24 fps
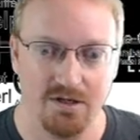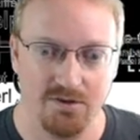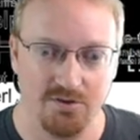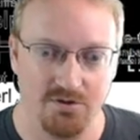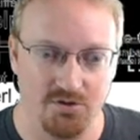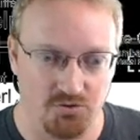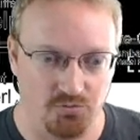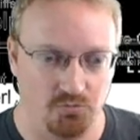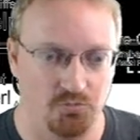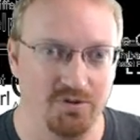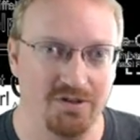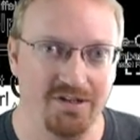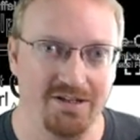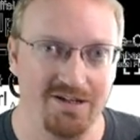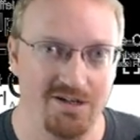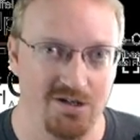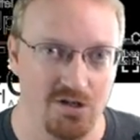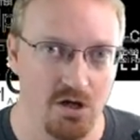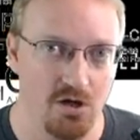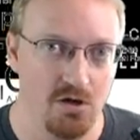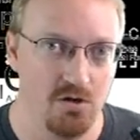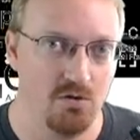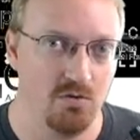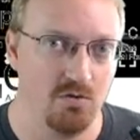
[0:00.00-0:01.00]
There's really
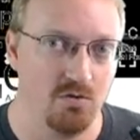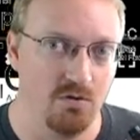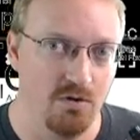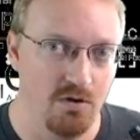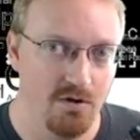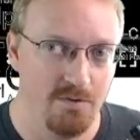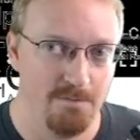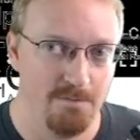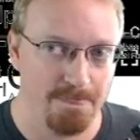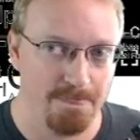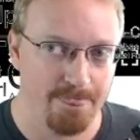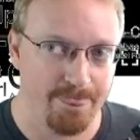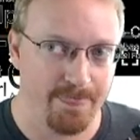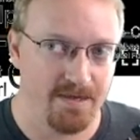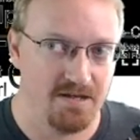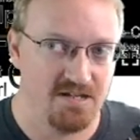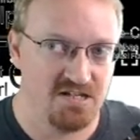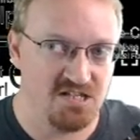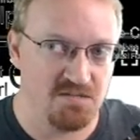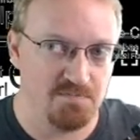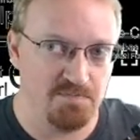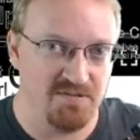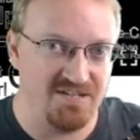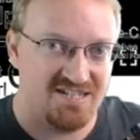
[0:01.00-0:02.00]
no
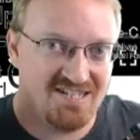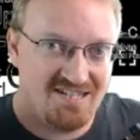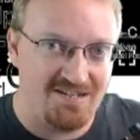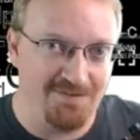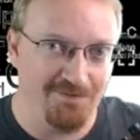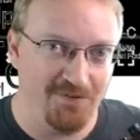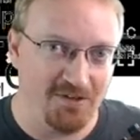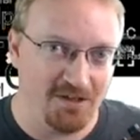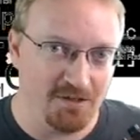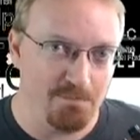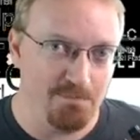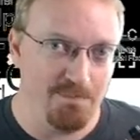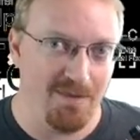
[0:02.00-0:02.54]
specific